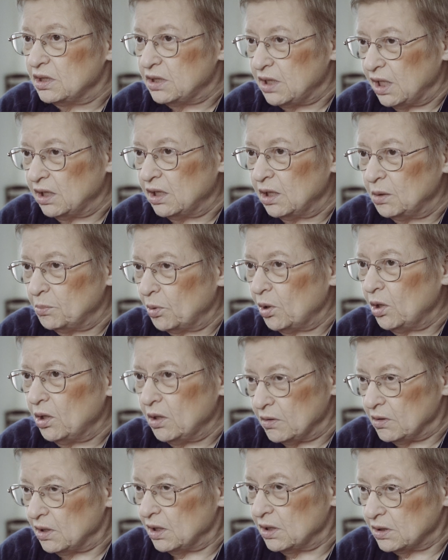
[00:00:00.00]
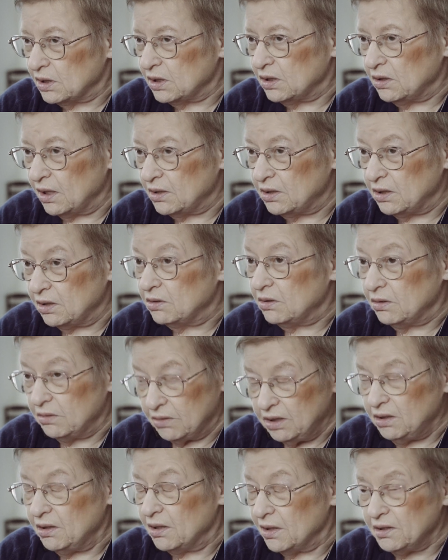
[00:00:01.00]
in taking part in this? And I said,
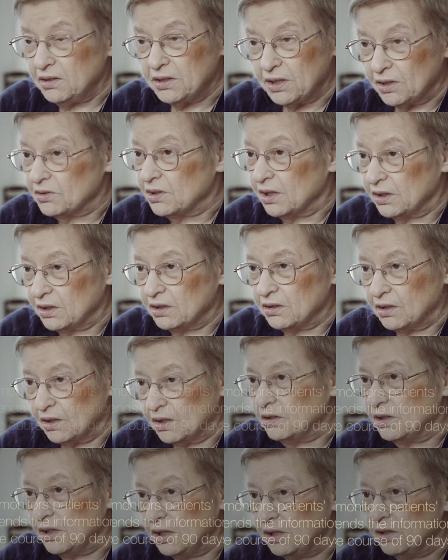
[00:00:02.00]
yeah, that sounds like a good